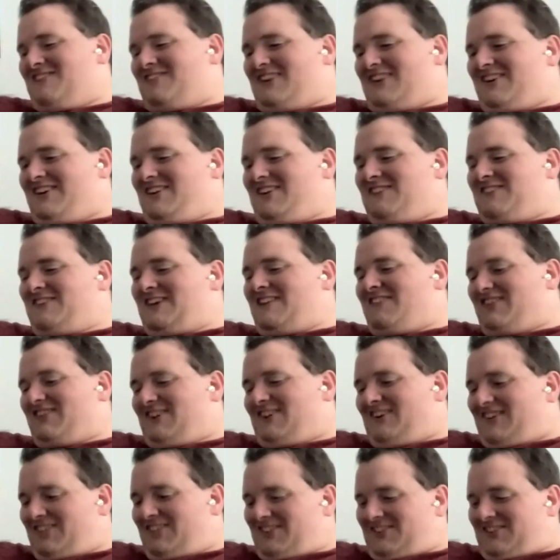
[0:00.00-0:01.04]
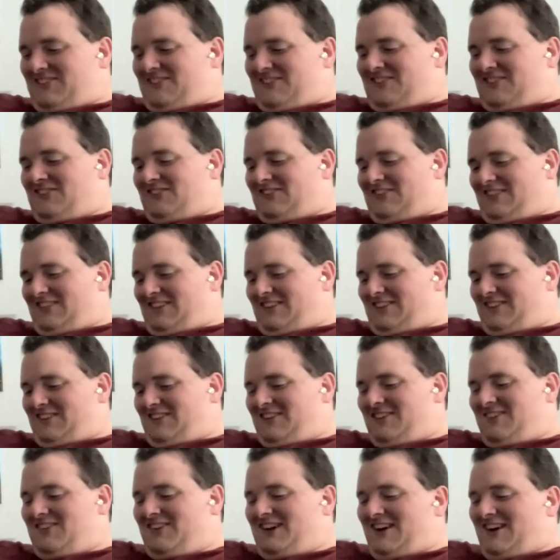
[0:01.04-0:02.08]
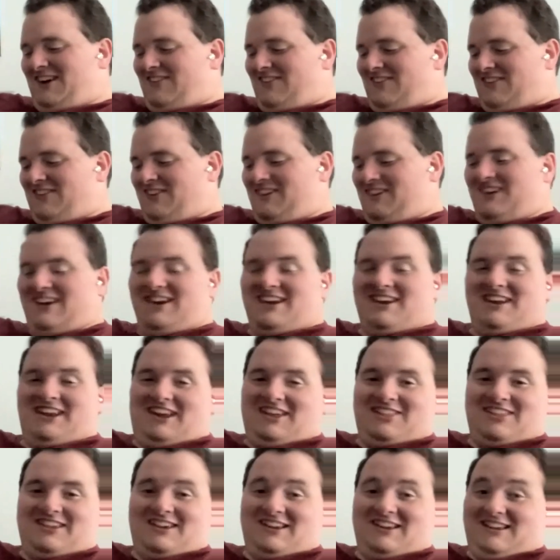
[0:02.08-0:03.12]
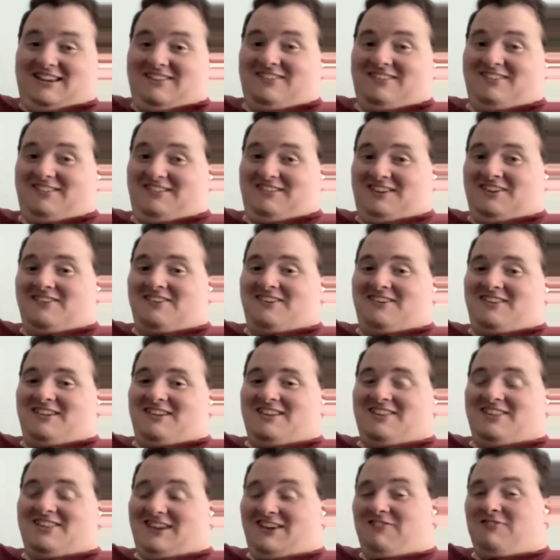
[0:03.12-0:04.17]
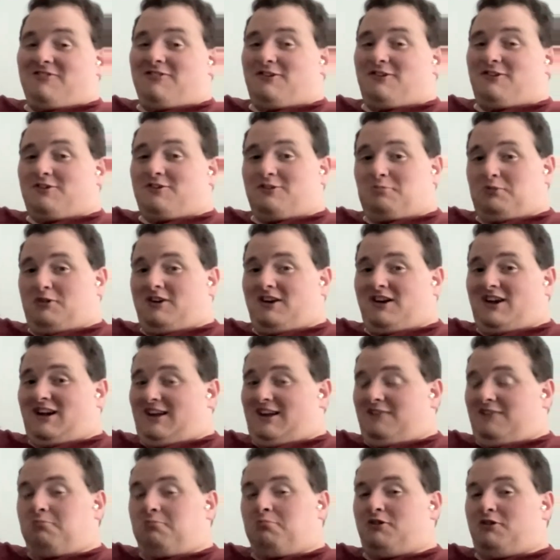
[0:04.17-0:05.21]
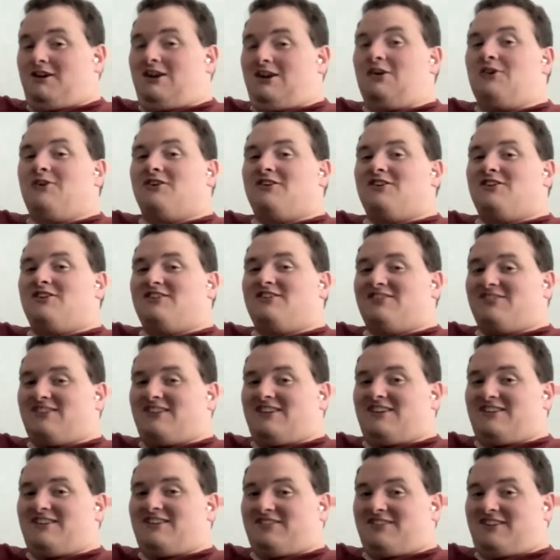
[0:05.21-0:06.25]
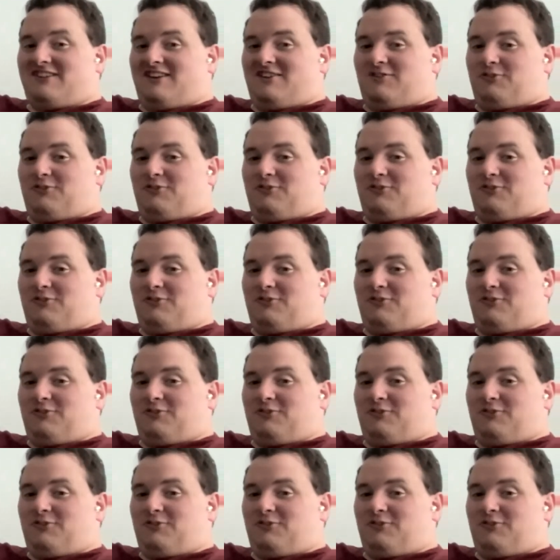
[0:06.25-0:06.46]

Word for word: my very favorite author just released a new novel today, and I think it's literally the first book I pre-ordered since